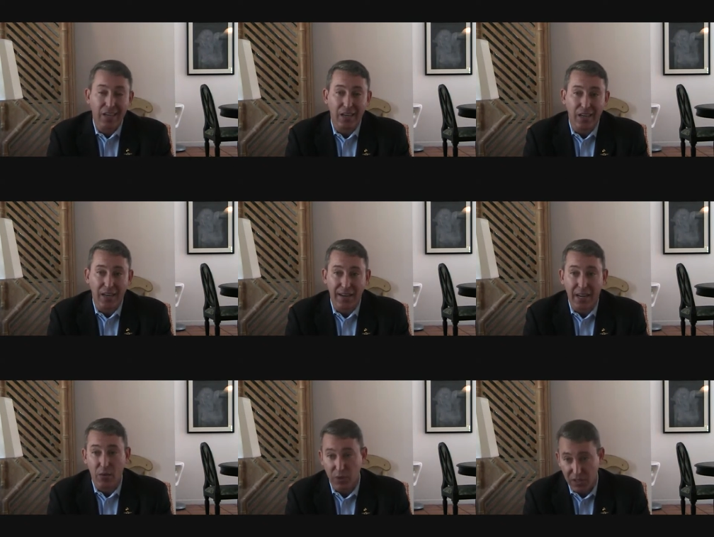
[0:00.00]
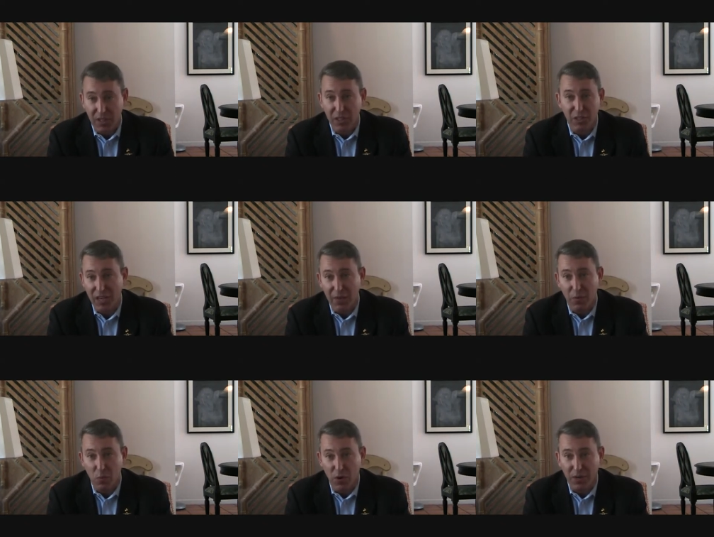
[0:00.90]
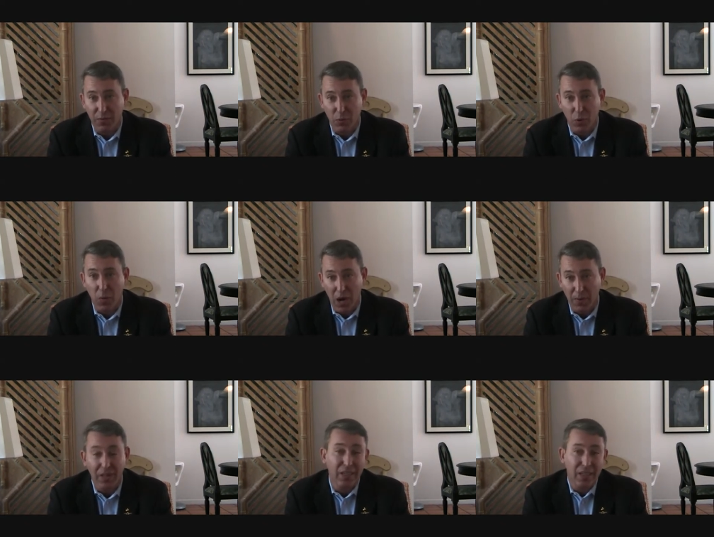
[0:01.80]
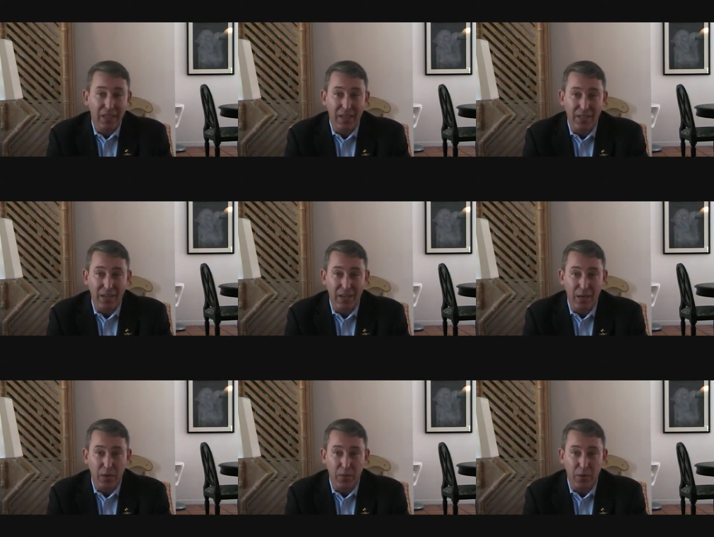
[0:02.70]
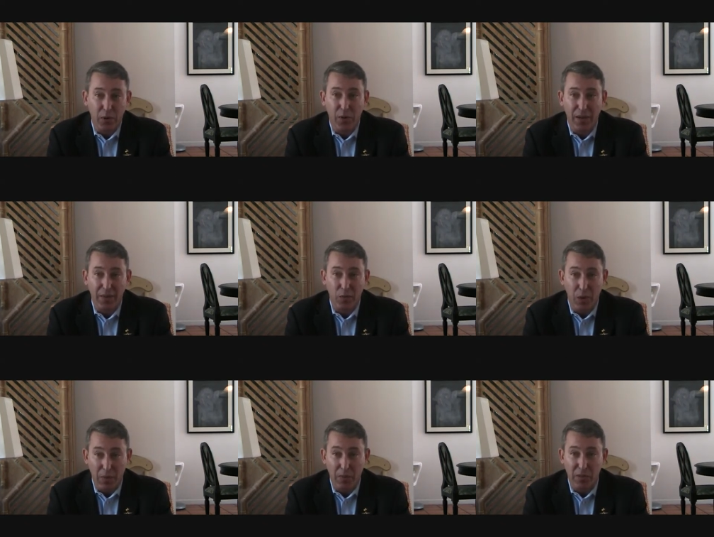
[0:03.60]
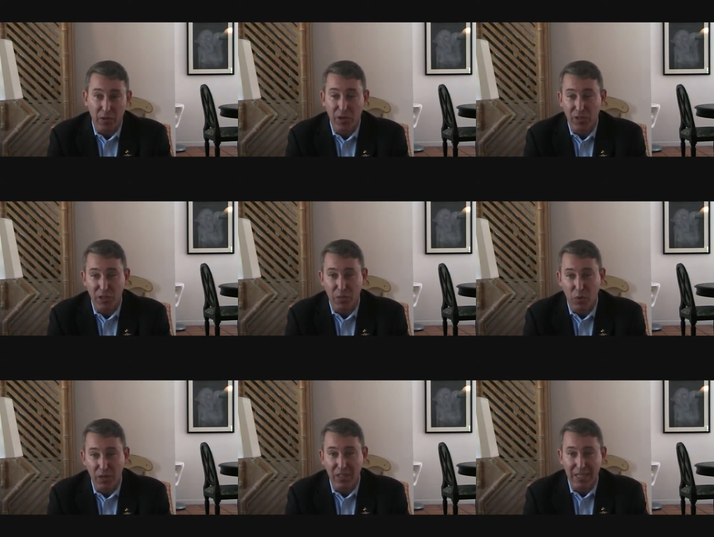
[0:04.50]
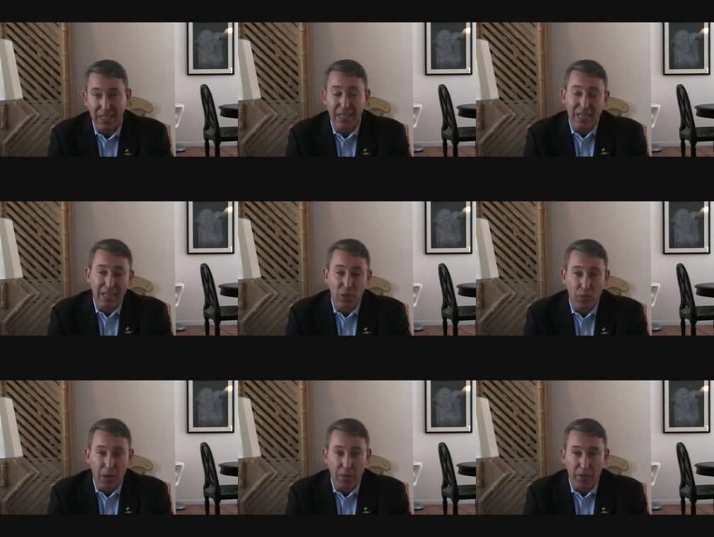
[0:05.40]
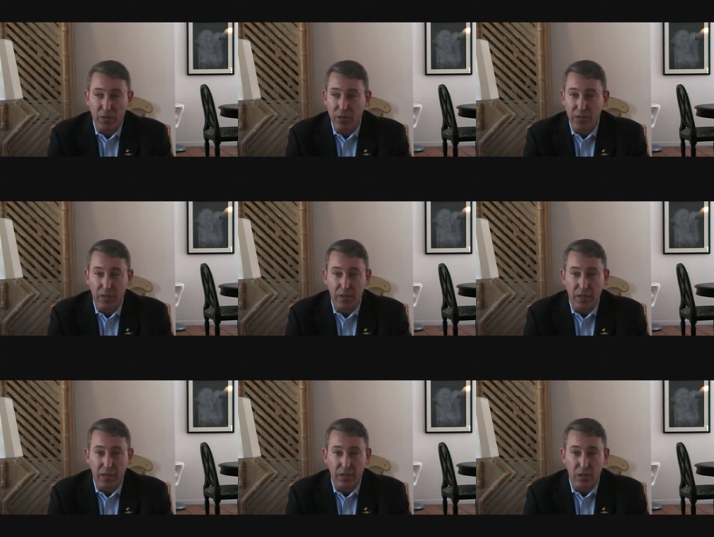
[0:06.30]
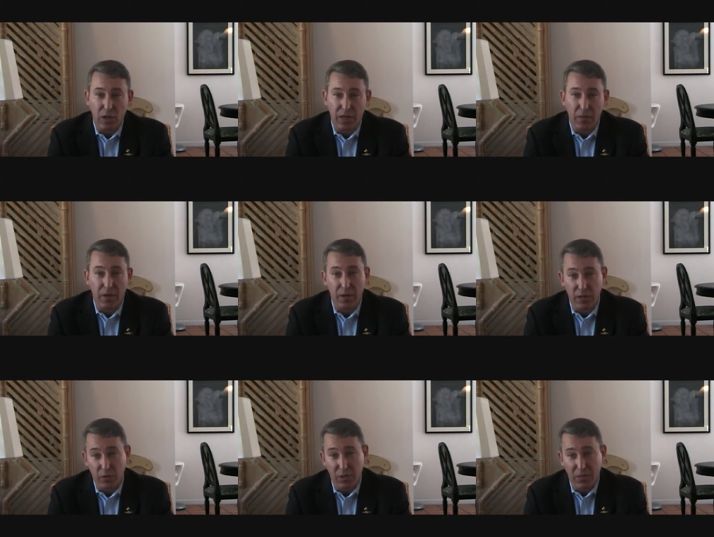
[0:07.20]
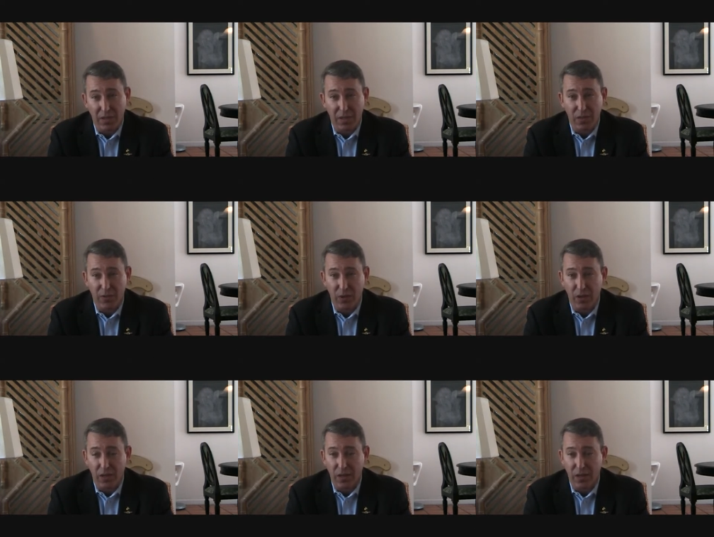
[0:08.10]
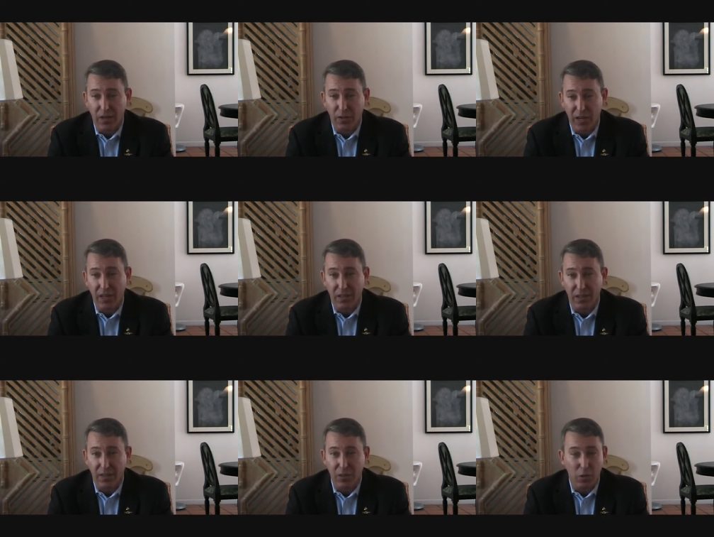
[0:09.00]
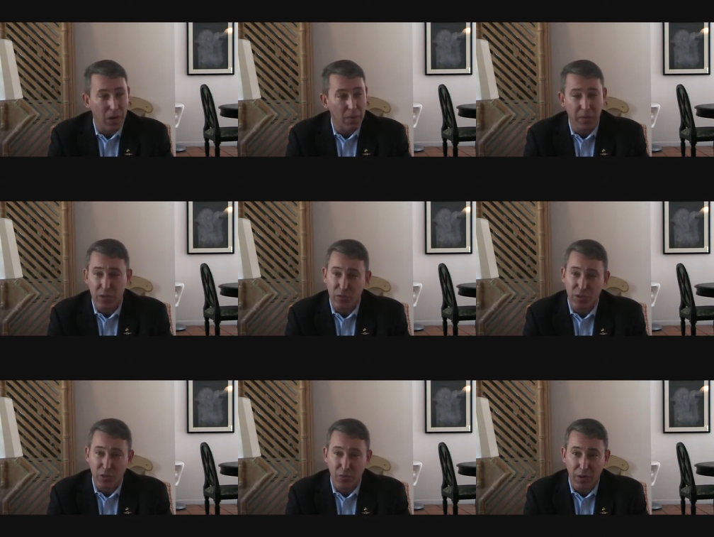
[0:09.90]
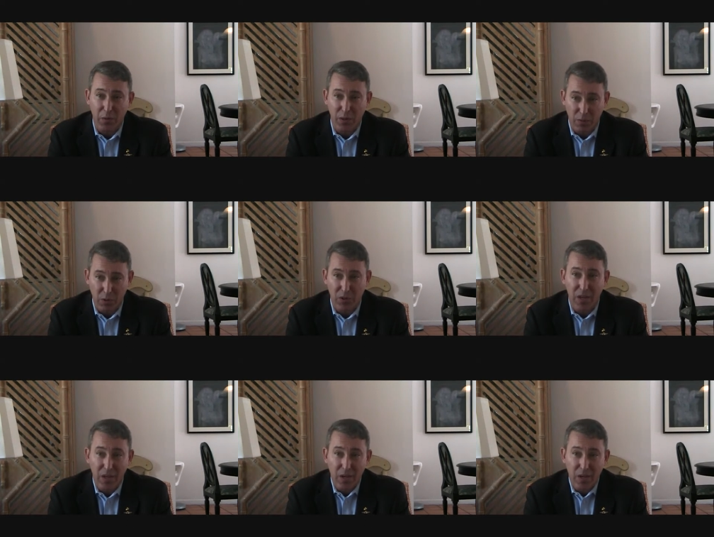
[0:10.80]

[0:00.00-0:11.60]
and now recently just came from working for Obama as a bureaucrat in the Obama administration, as appointee in the Obama administration, to call anybody an extremist, I think is purely entertaining. I think the Obama administration is probably one of the most